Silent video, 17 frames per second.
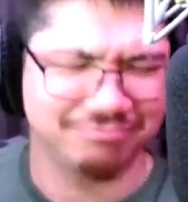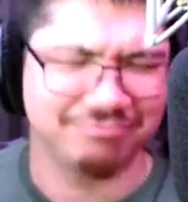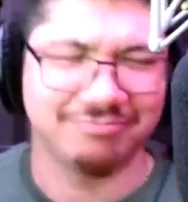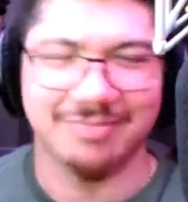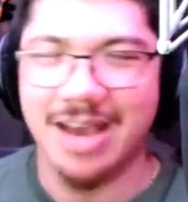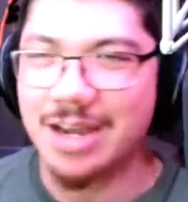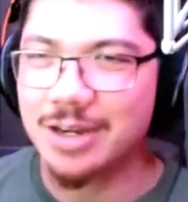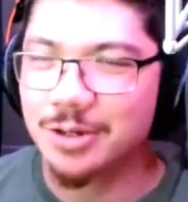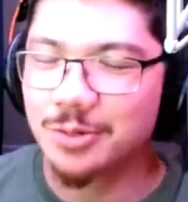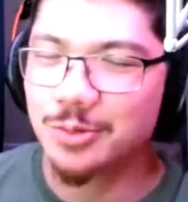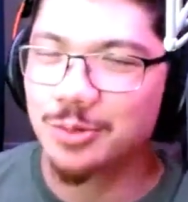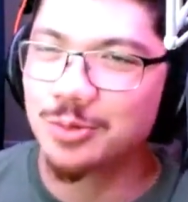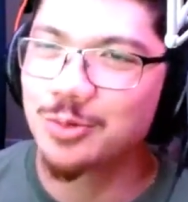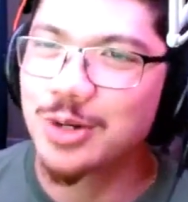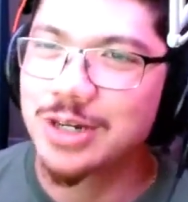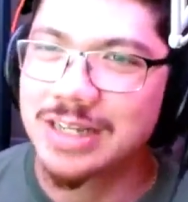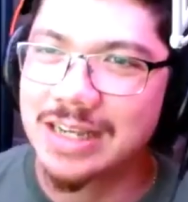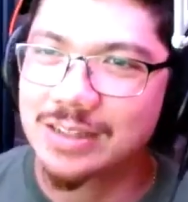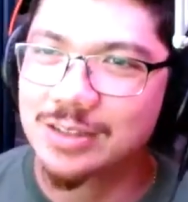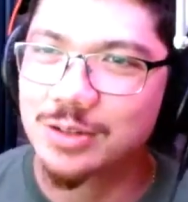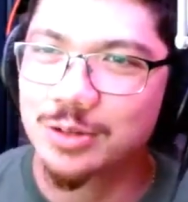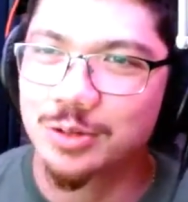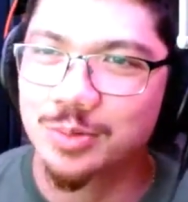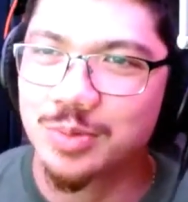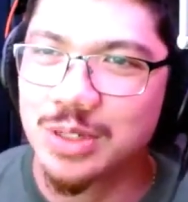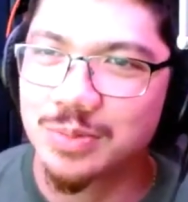don't want to
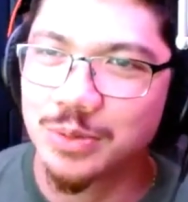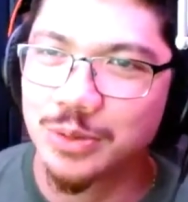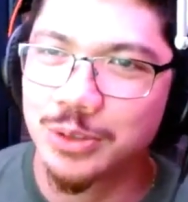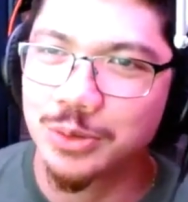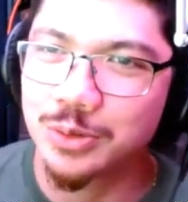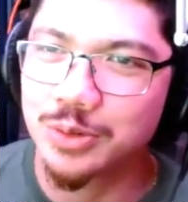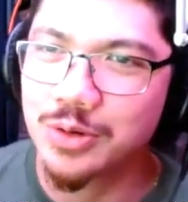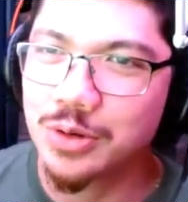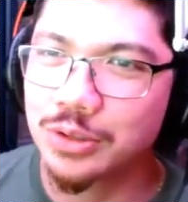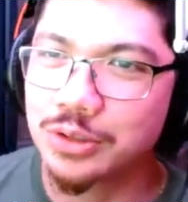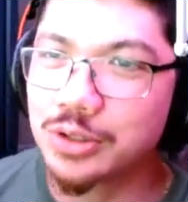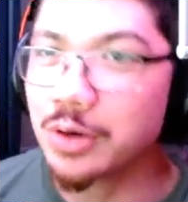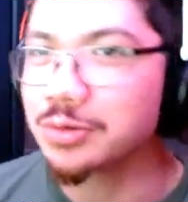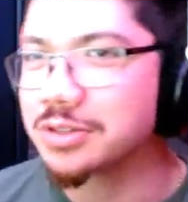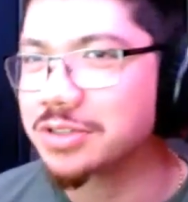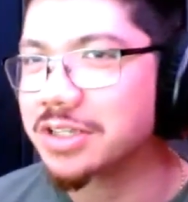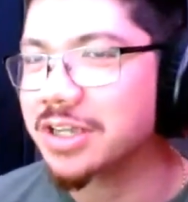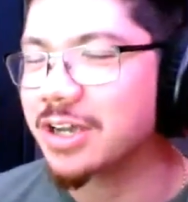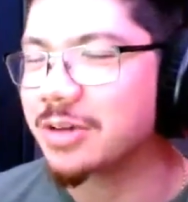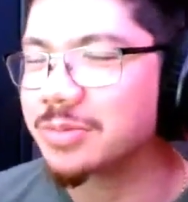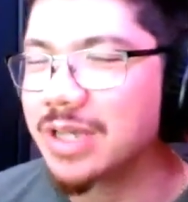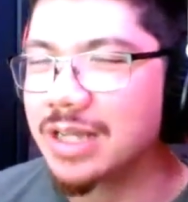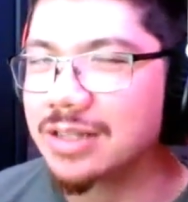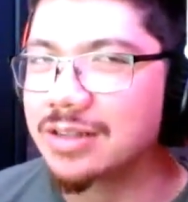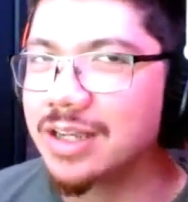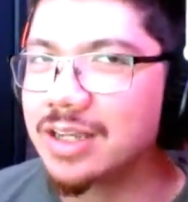exclude people who don't stay out
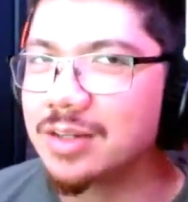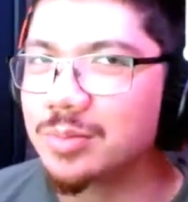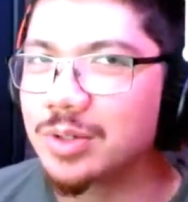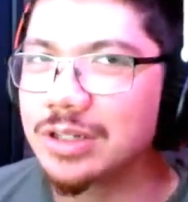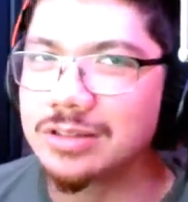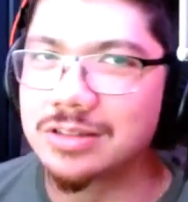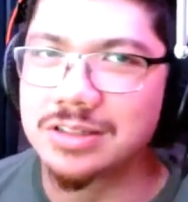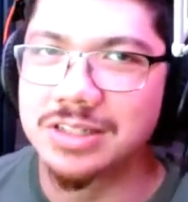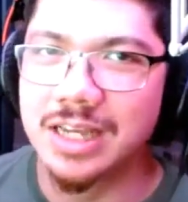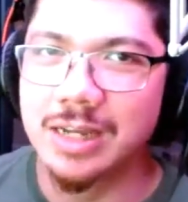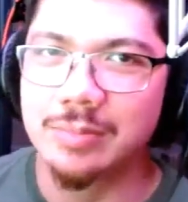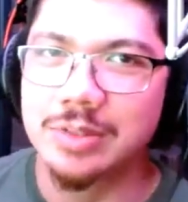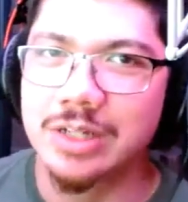that late, but at the same time.